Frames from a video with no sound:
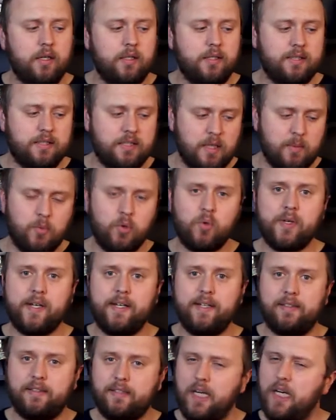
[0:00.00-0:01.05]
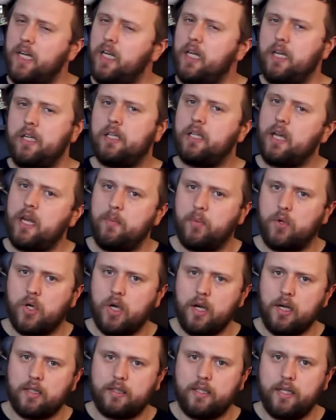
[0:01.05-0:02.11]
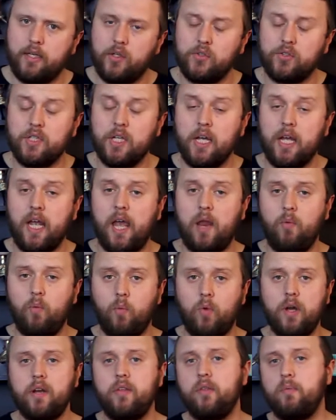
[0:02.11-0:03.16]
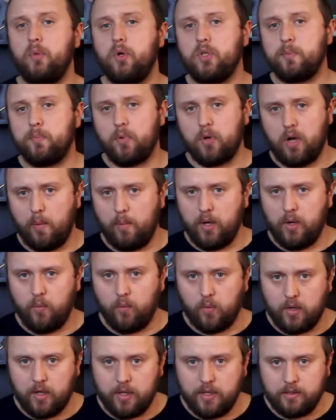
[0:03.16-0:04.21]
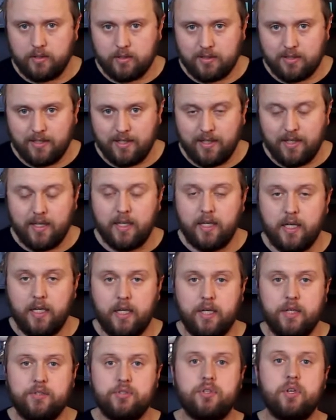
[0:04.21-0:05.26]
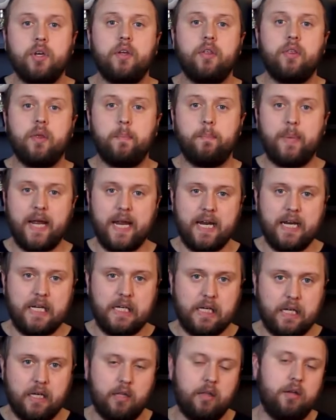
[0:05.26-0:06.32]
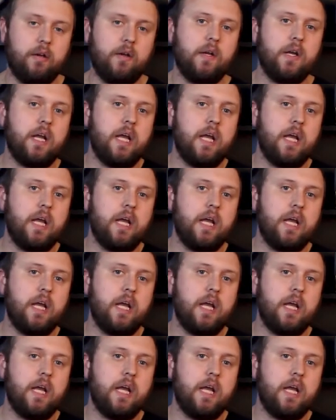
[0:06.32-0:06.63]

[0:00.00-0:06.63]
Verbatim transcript: summery tiki type cocktails, and one of the most prominent ones is the painkiller.